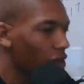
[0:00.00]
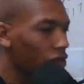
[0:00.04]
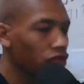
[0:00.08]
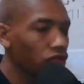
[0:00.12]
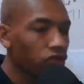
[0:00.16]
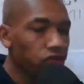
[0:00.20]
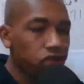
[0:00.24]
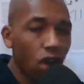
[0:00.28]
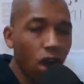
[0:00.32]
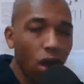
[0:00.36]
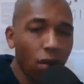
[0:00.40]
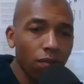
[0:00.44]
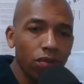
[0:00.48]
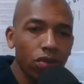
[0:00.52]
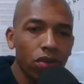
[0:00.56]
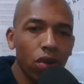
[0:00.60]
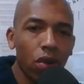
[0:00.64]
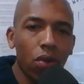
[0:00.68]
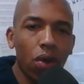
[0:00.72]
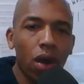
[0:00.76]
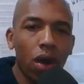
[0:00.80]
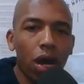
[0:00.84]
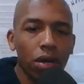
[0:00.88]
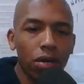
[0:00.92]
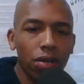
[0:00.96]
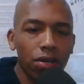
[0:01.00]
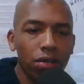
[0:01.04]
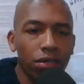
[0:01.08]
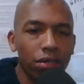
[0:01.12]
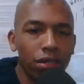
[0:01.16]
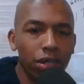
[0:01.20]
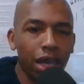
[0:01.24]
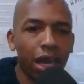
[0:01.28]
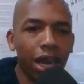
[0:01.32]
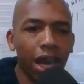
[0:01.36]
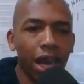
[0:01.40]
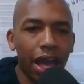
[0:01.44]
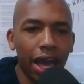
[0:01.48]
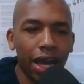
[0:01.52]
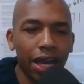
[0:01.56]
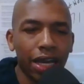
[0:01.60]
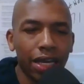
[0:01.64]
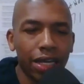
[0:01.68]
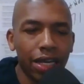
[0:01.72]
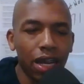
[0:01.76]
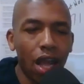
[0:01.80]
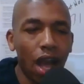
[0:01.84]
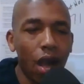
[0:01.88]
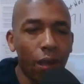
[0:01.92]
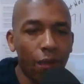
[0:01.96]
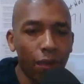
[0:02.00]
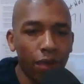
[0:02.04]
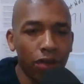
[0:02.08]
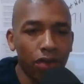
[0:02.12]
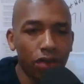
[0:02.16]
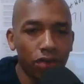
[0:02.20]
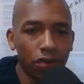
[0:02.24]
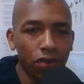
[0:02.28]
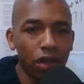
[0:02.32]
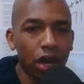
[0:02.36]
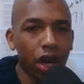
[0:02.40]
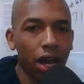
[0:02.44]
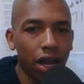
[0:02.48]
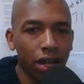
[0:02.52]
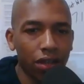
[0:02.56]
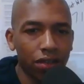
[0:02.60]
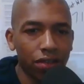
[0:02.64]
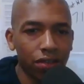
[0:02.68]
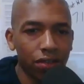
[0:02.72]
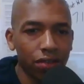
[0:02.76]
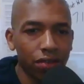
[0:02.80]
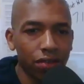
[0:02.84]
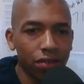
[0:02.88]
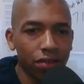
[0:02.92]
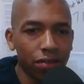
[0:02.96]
Trump don't understand economics, you guys.